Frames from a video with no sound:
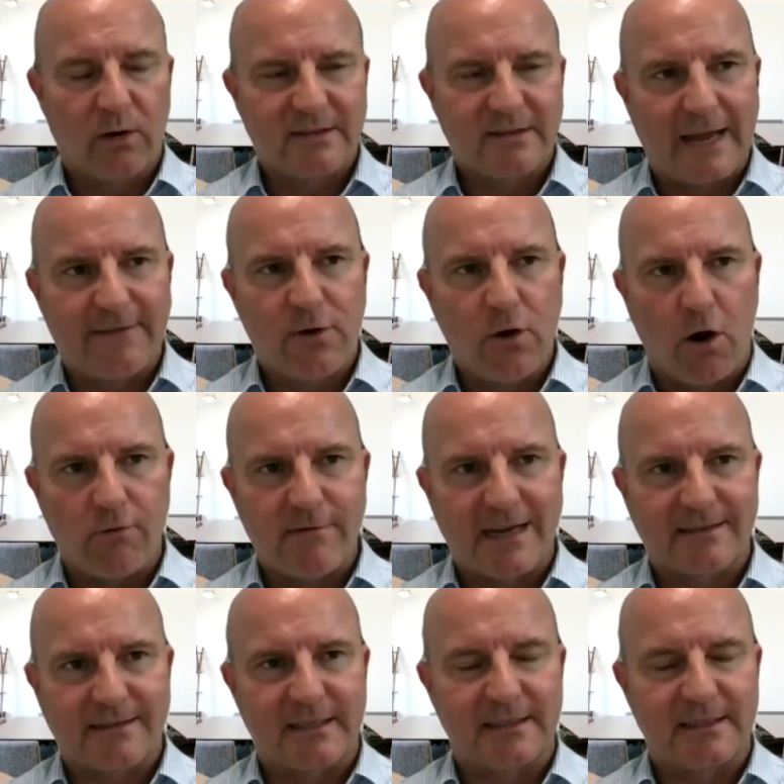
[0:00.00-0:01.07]
they've got
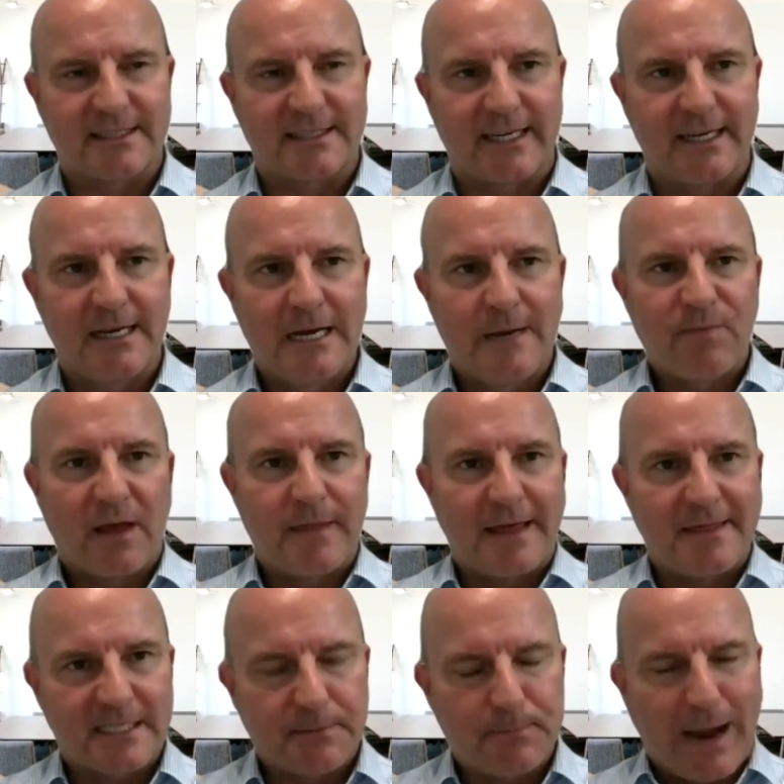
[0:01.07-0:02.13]
residency, then
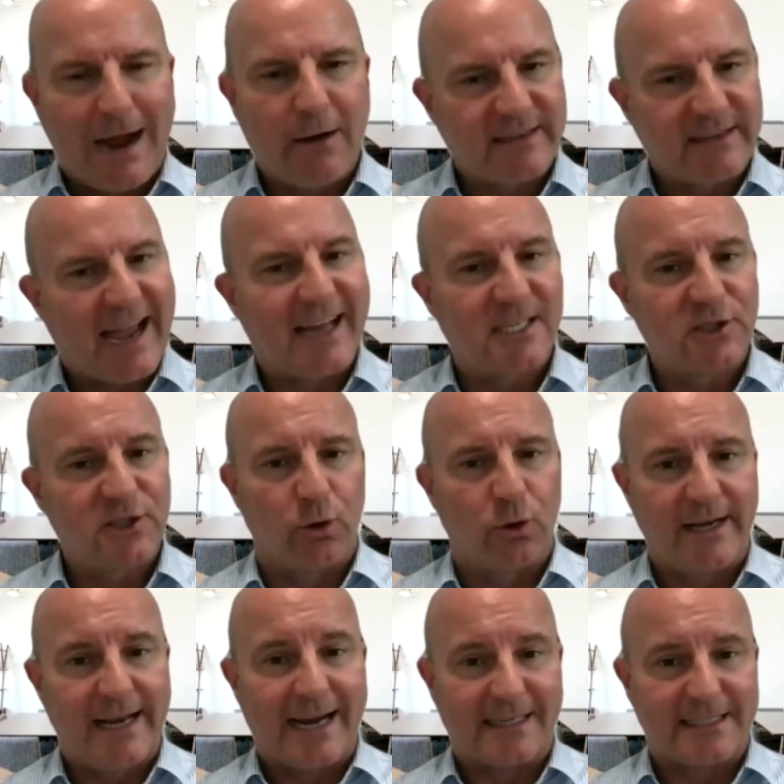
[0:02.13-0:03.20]
the spouse can
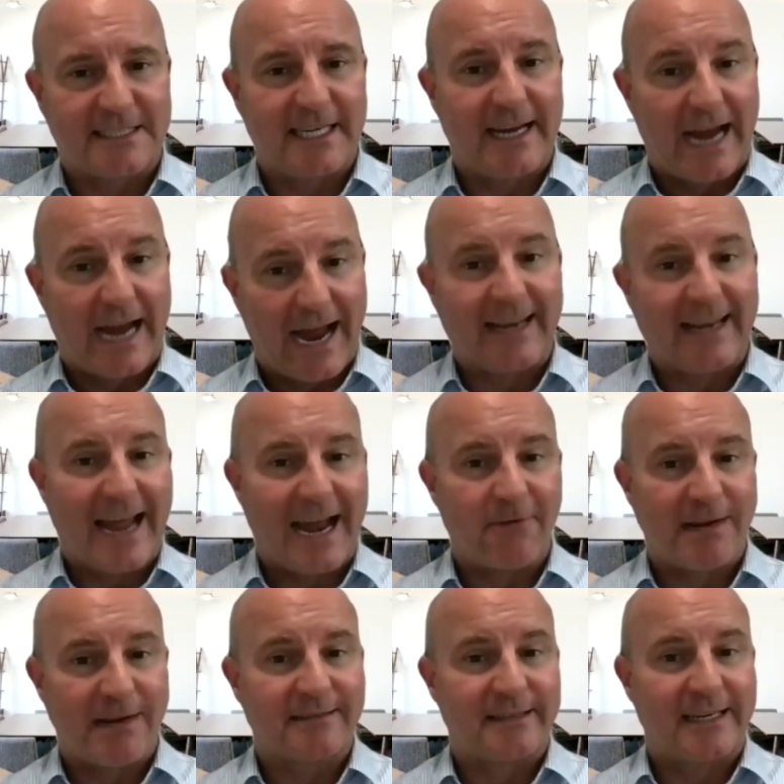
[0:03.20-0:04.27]
join next year and get
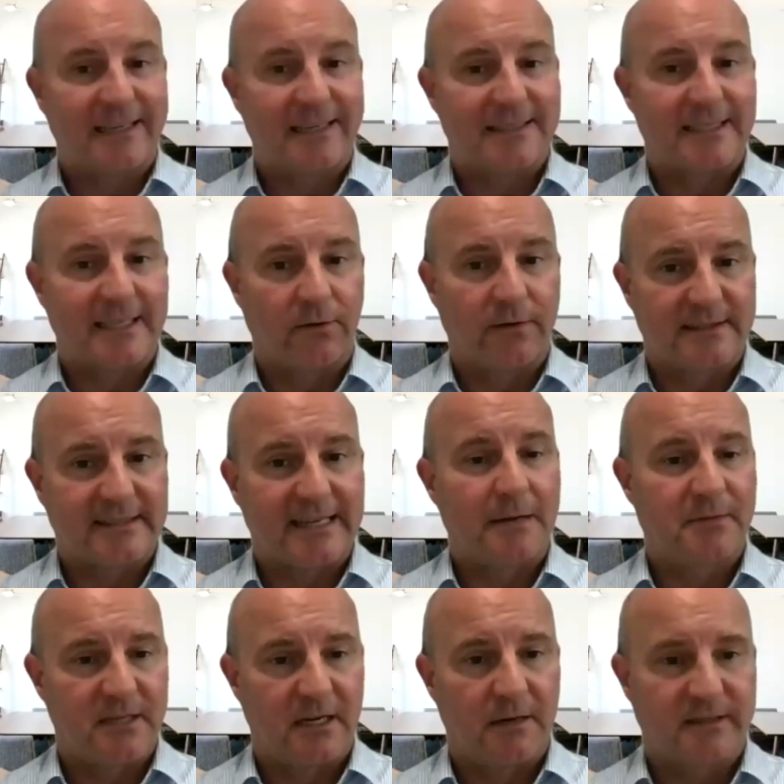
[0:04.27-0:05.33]
residency on the
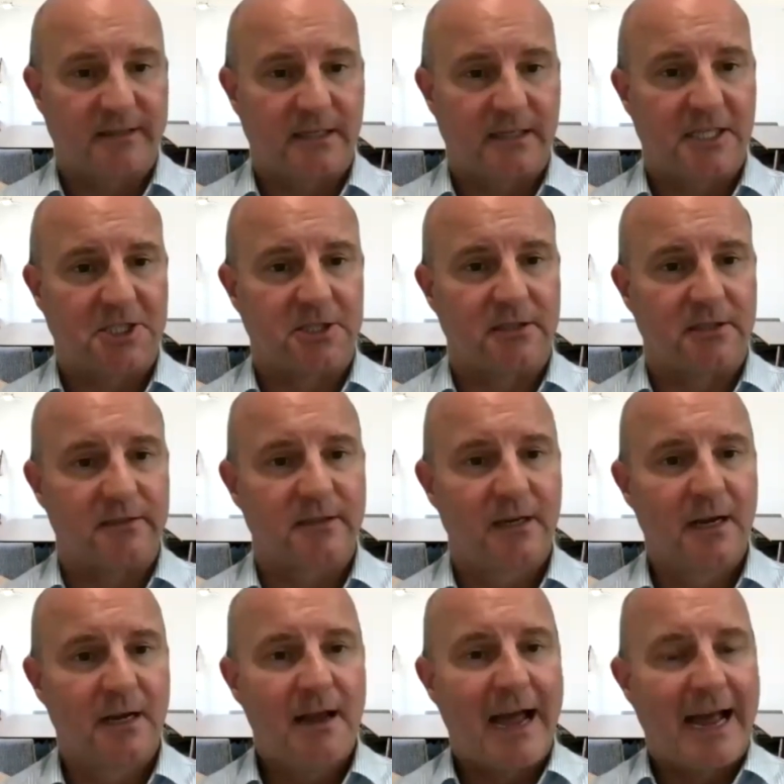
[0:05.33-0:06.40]
same terms and conditions.
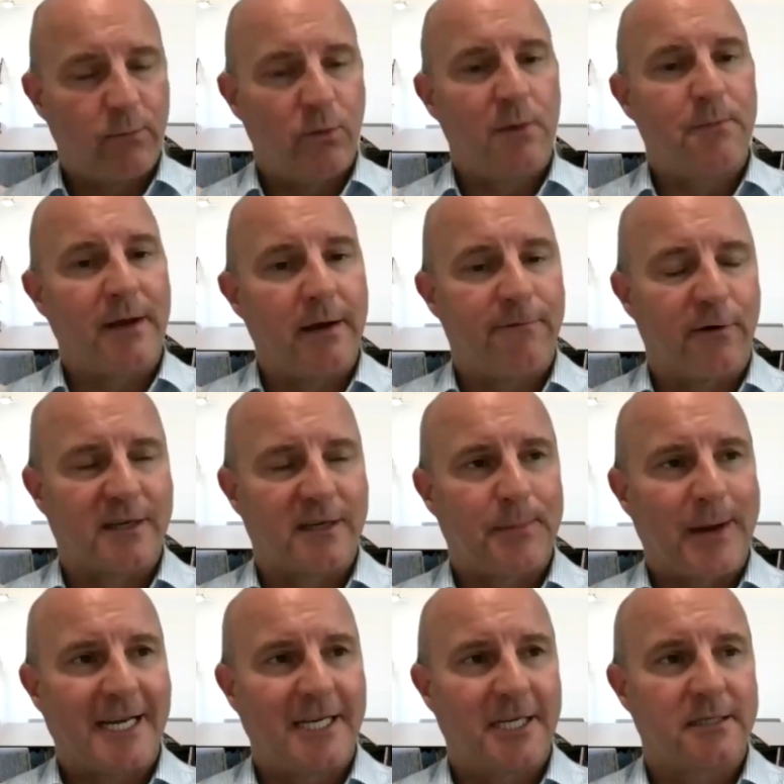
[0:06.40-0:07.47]
And it would, for a
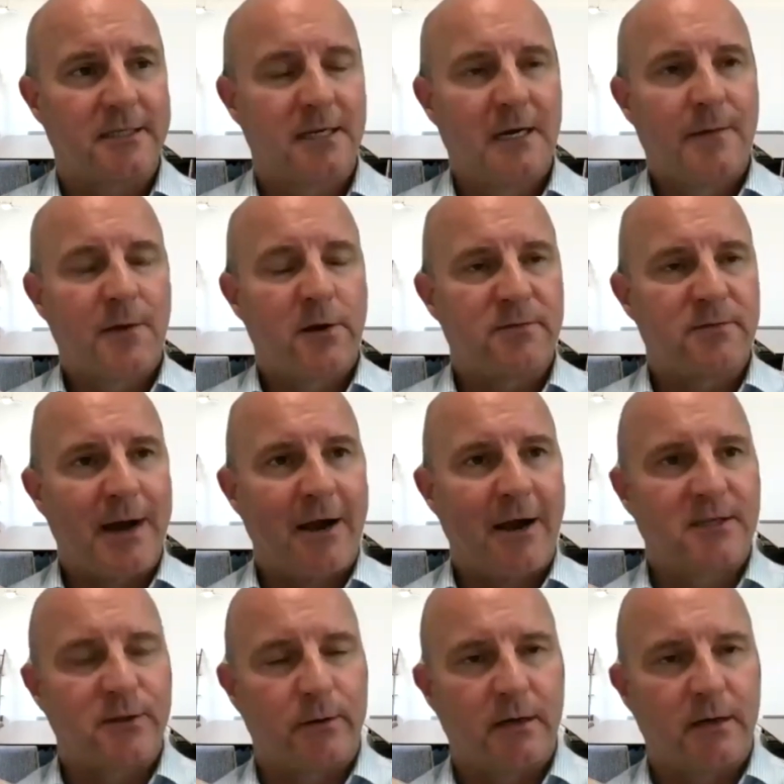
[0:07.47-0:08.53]
Spaniard who's married
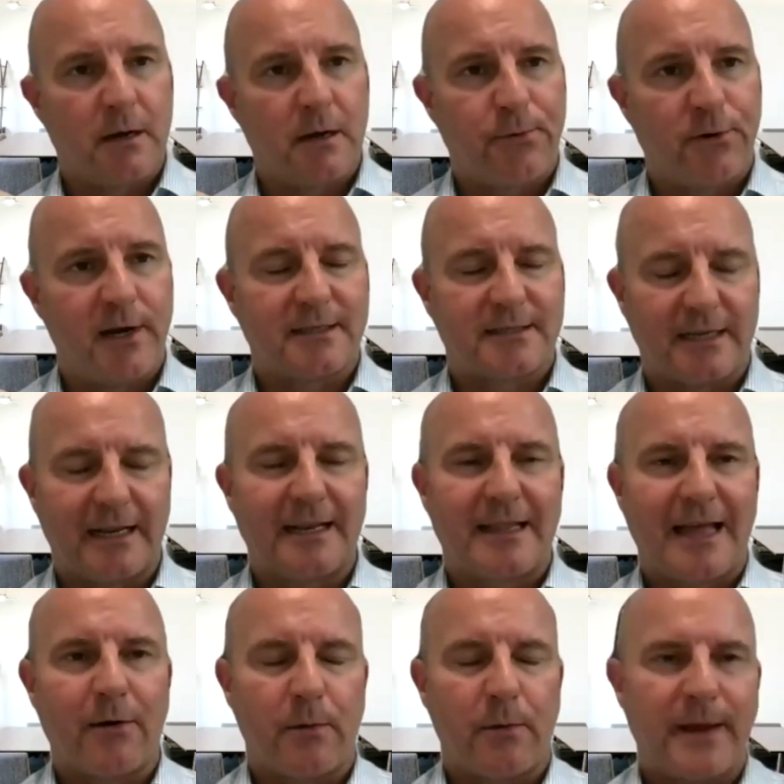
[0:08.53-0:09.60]
to a Brit,
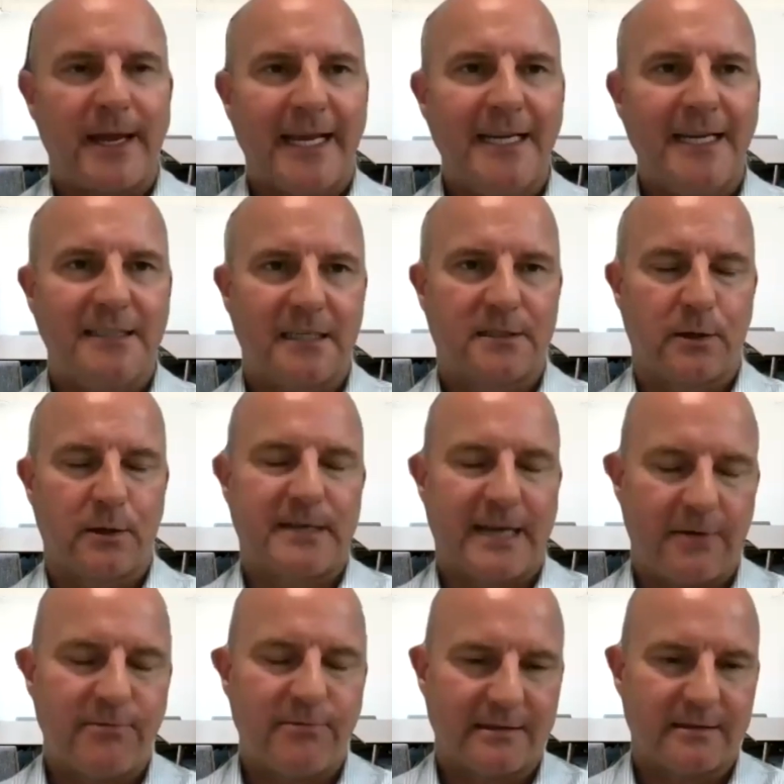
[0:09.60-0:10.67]
that would be easier to
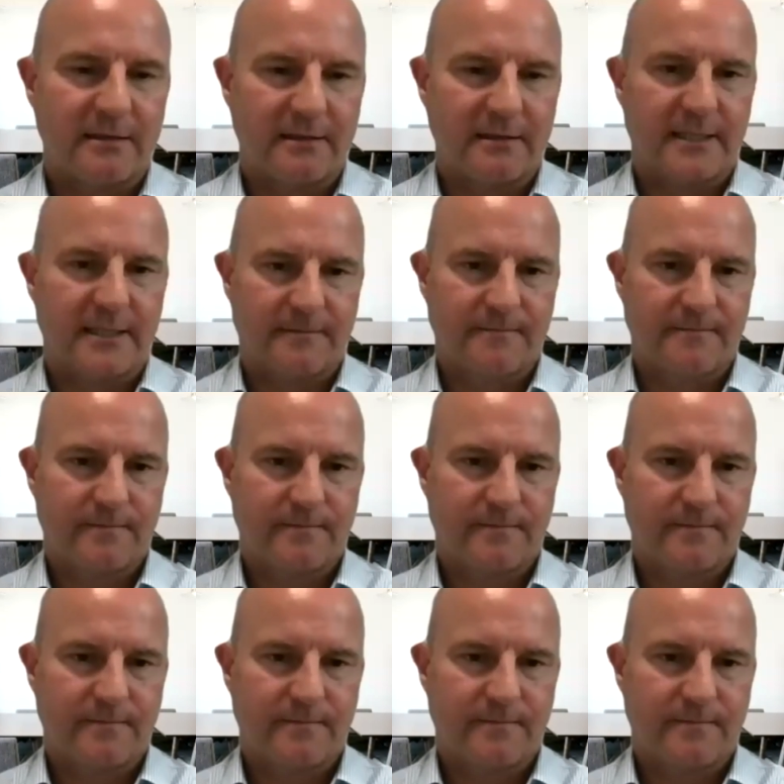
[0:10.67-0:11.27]
obtain residency.